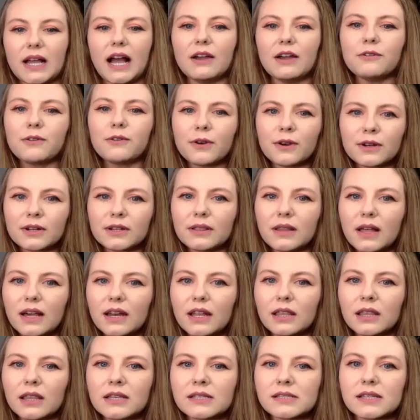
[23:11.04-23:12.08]
heard a lot of
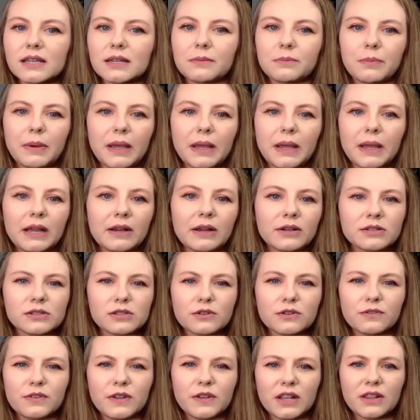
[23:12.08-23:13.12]
things like parents are
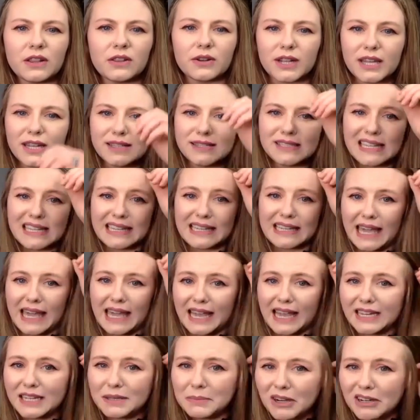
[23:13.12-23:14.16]
feeding their kids like candy
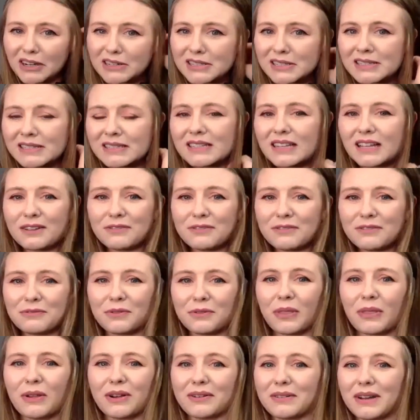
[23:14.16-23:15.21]
bars and stuff when
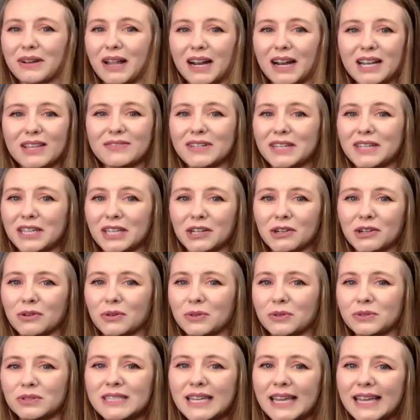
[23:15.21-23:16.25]
they're not even a year
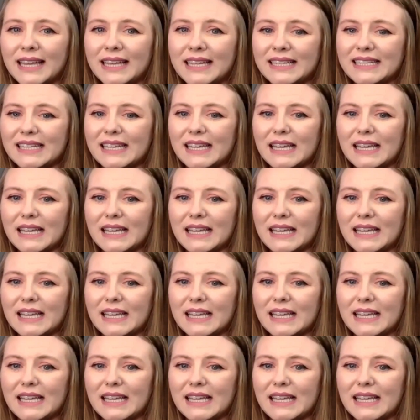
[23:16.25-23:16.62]
old yet,